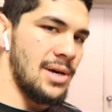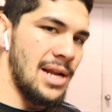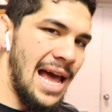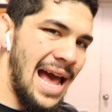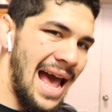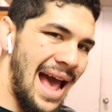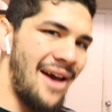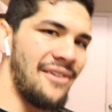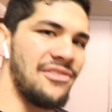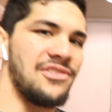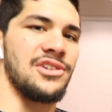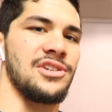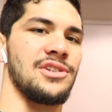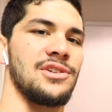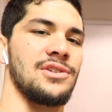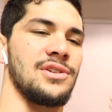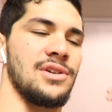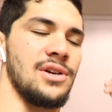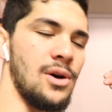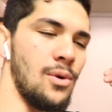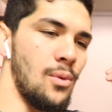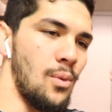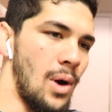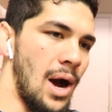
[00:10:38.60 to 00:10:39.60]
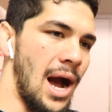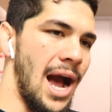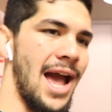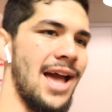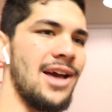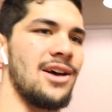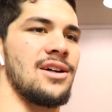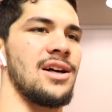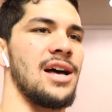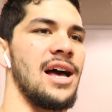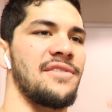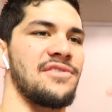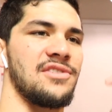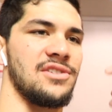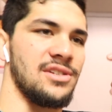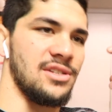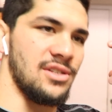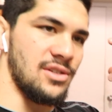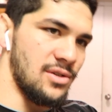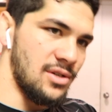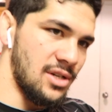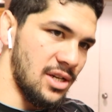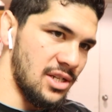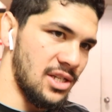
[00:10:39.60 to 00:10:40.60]
But after a while, after
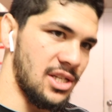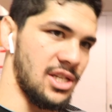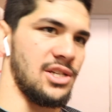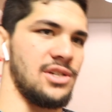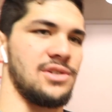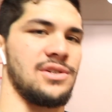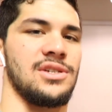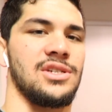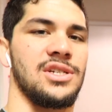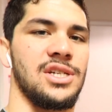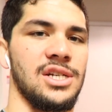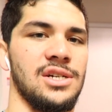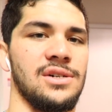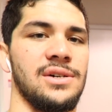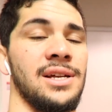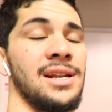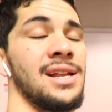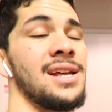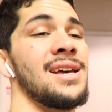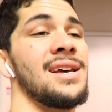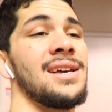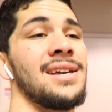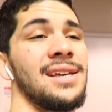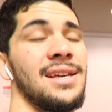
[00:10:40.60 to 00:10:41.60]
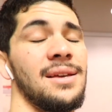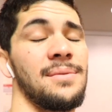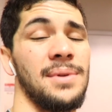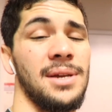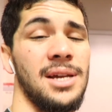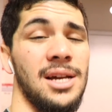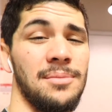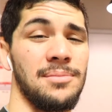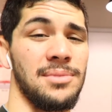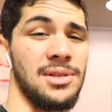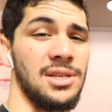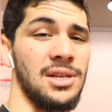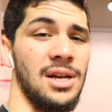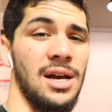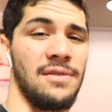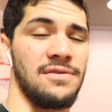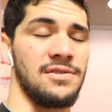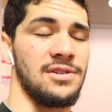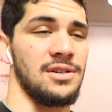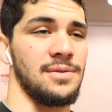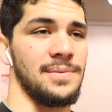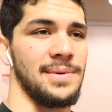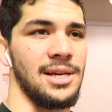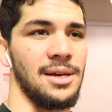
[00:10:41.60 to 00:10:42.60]
you continue to chew it, it becomes
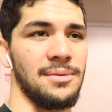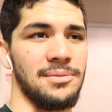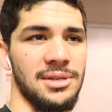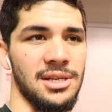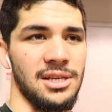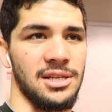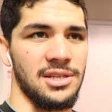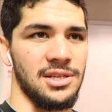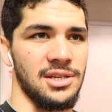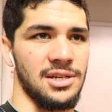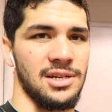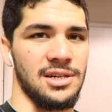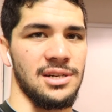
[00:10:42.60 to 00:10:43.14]
softer and becomes easier.